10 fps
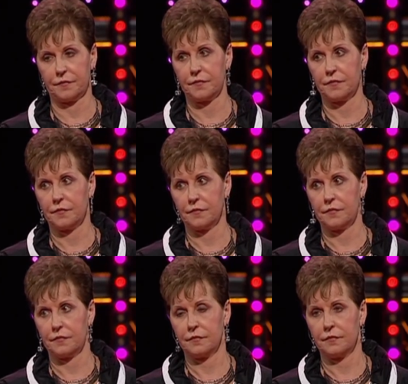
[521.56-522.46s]

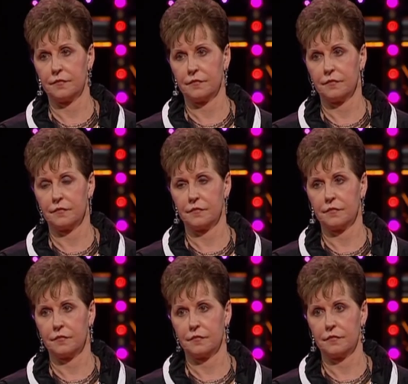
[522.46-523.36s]

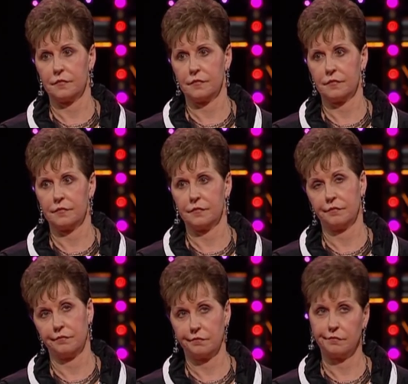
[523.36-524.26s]

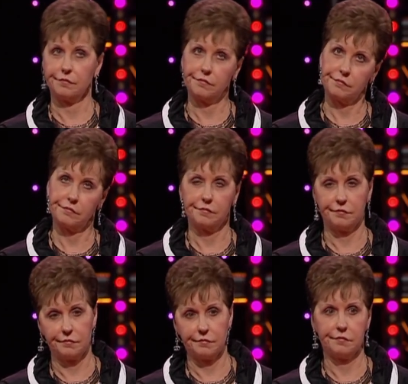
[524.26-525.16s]

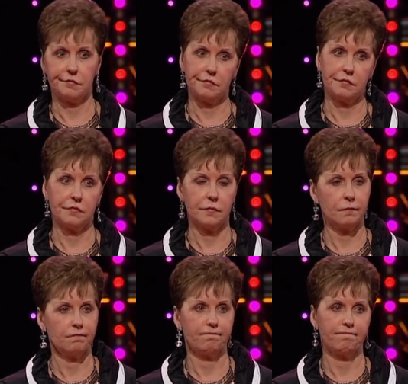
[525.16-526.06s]

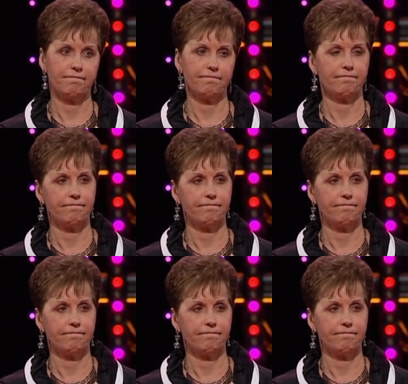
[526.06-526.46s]
No one is speaking in this clip.